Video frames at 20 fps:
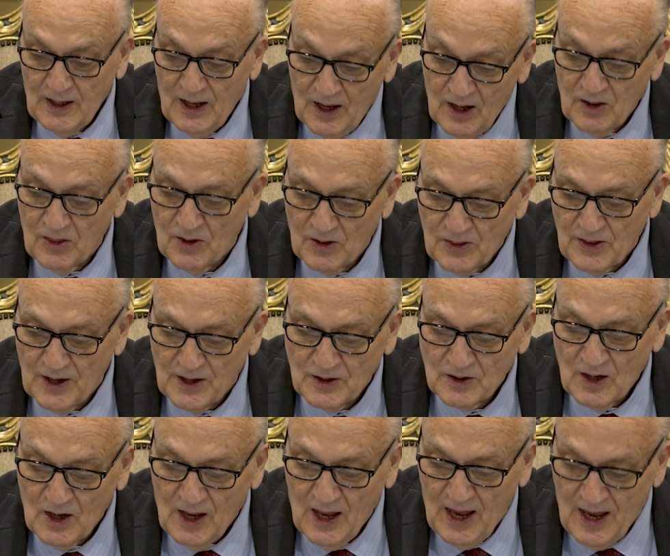other
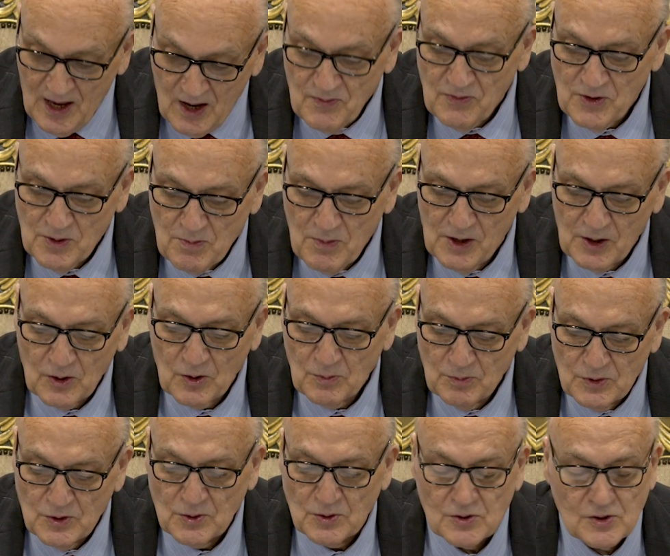than heavy metal
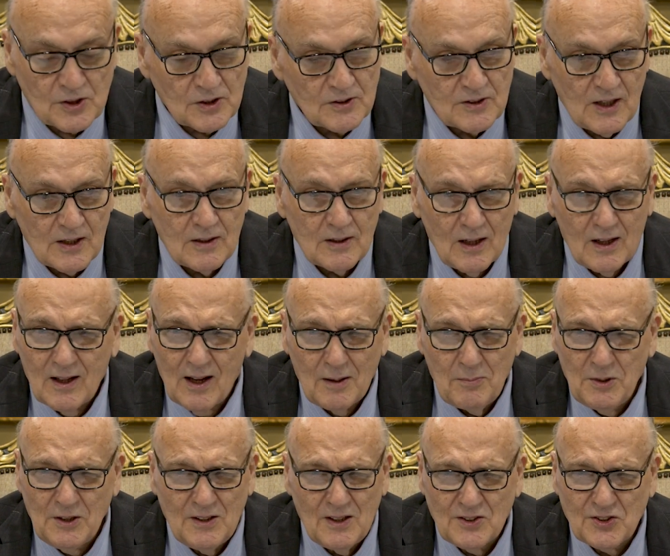music.
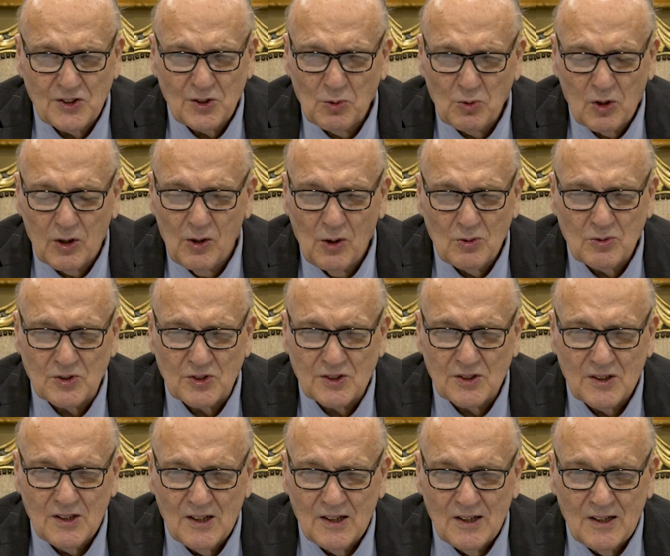It's so
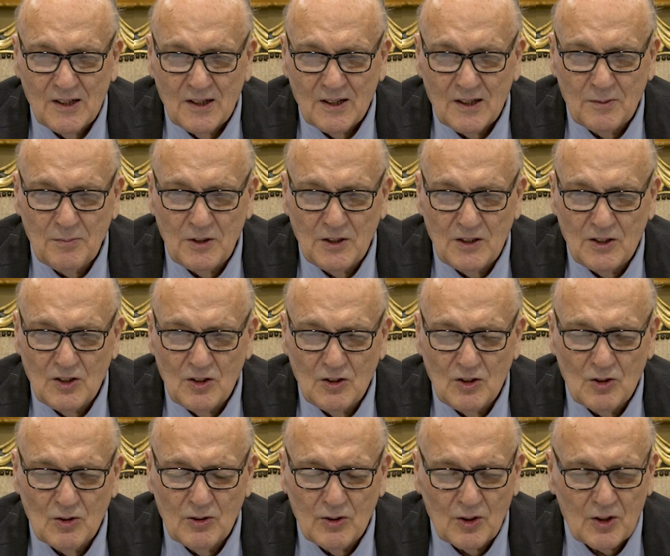close. I mean,
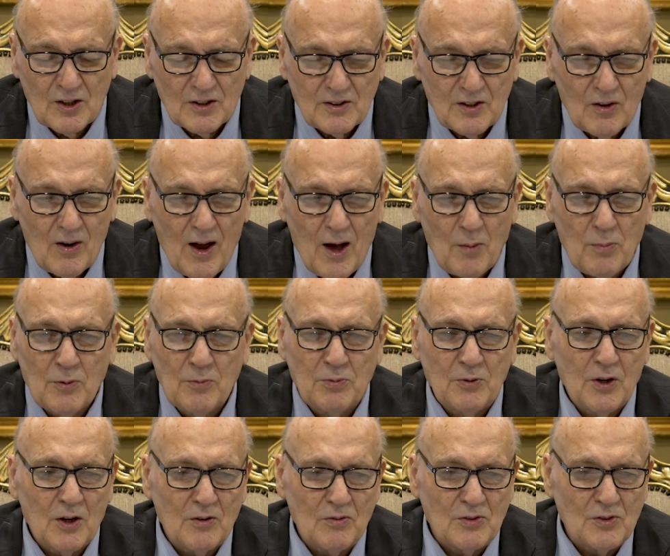you look at their album
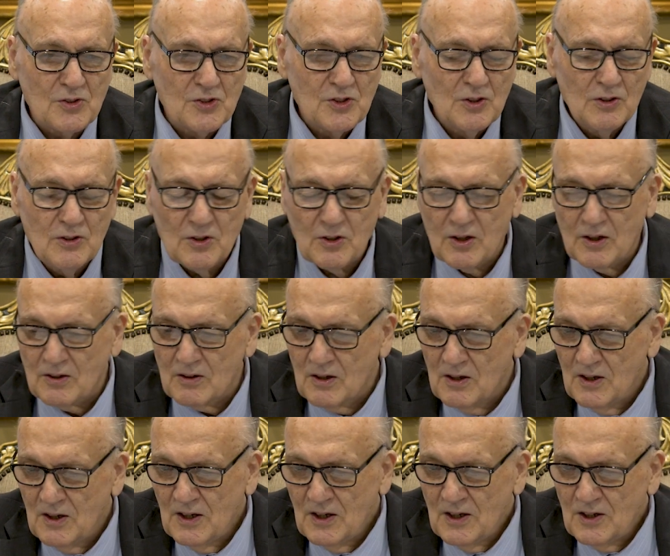covers, you look at
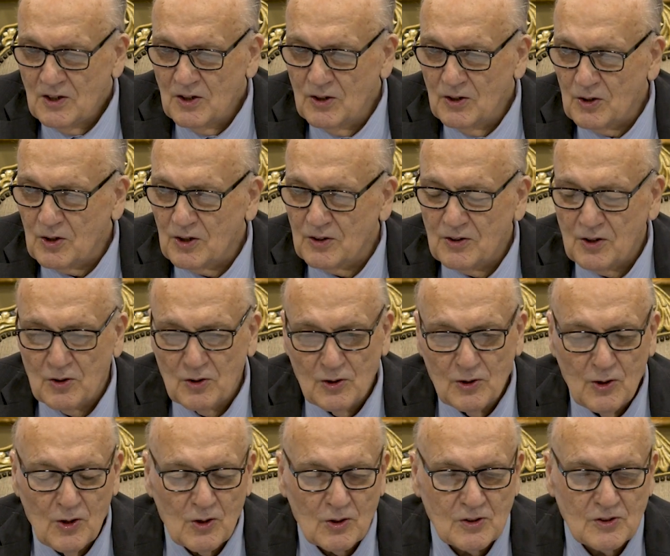their
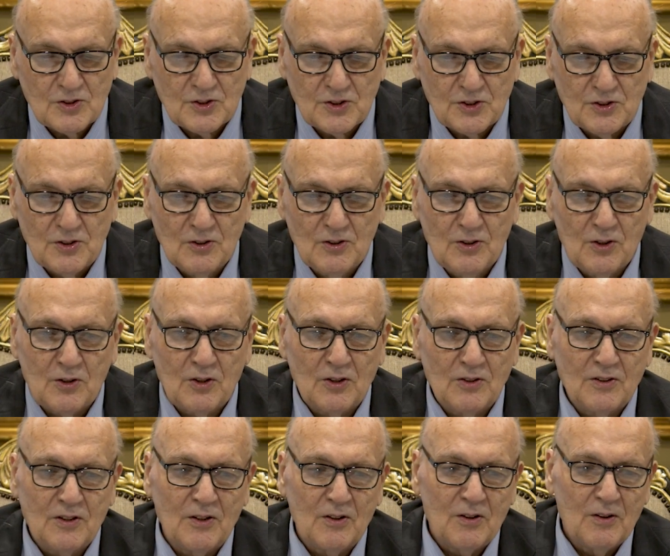looks, you look
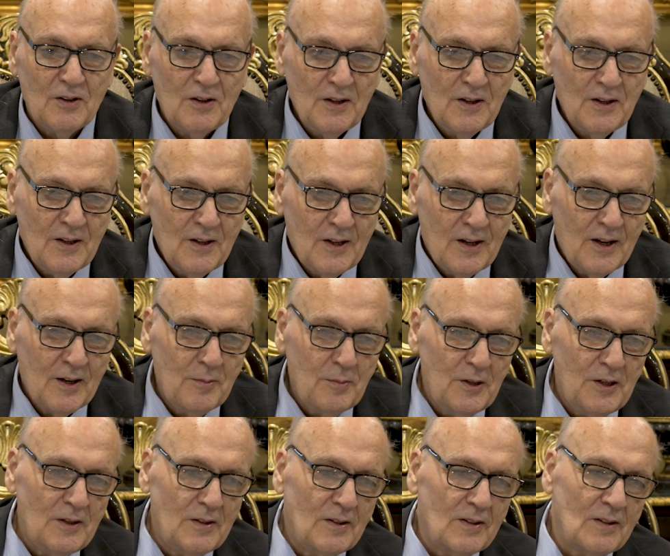at their, I
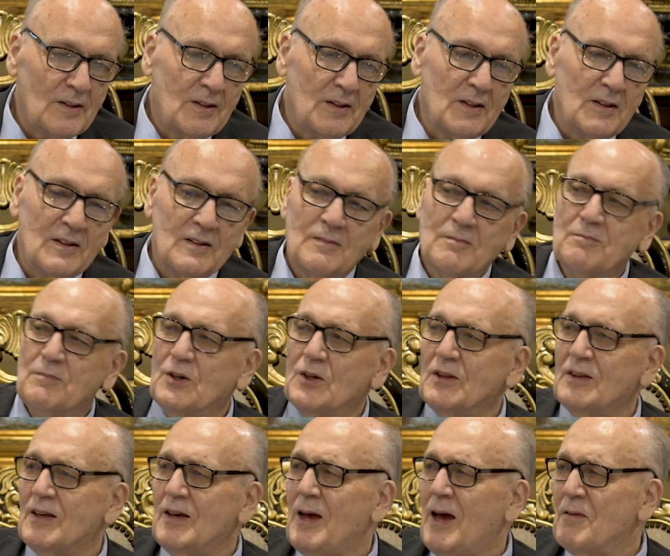mean,
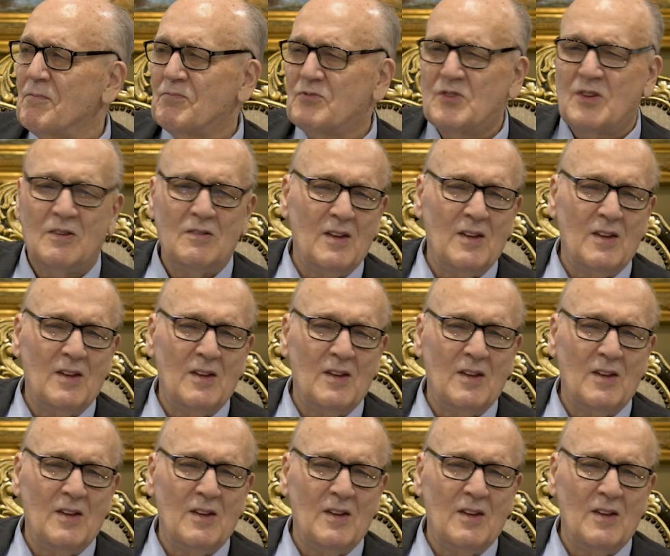but they have